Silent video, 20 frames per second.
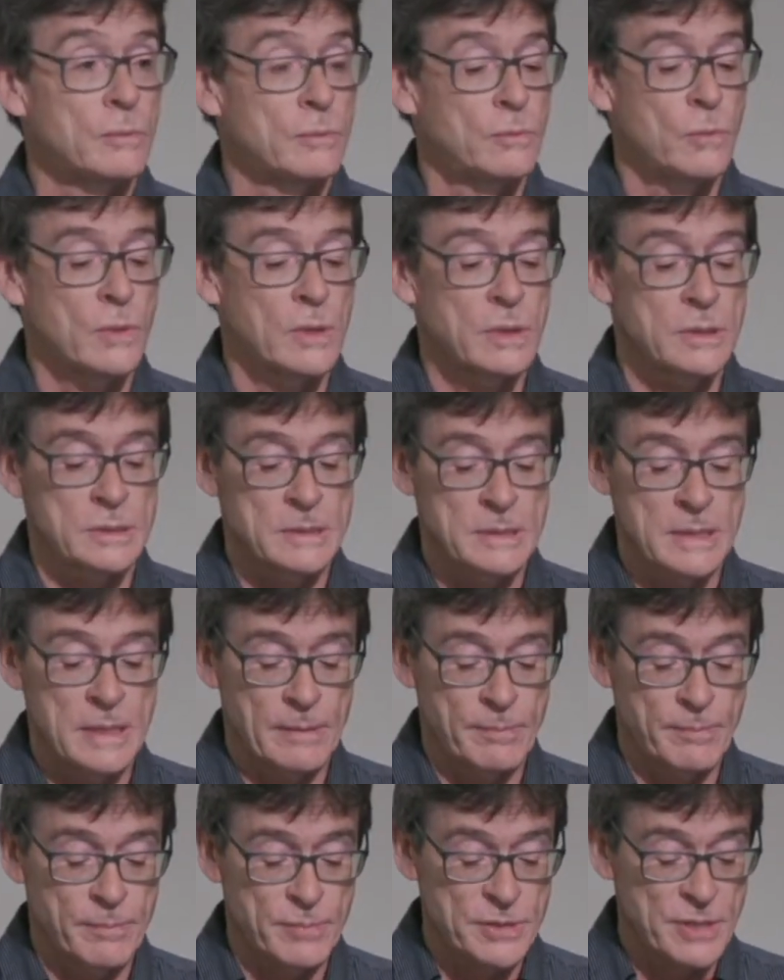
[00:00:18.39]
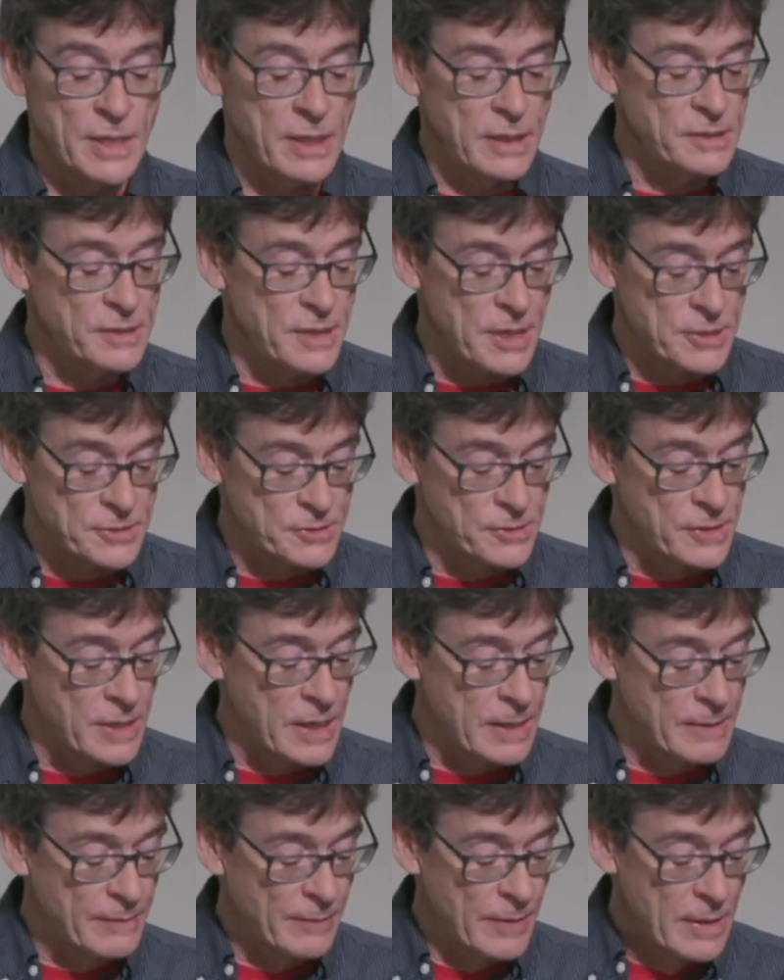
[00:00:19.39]
were presented
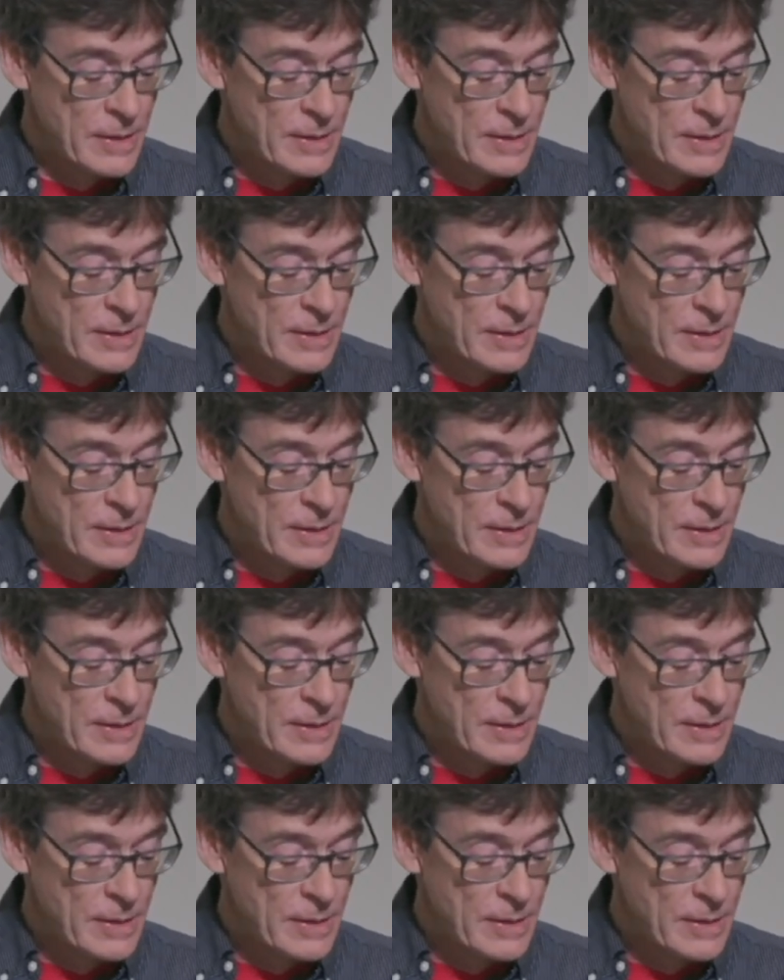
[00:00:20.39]
yesterday.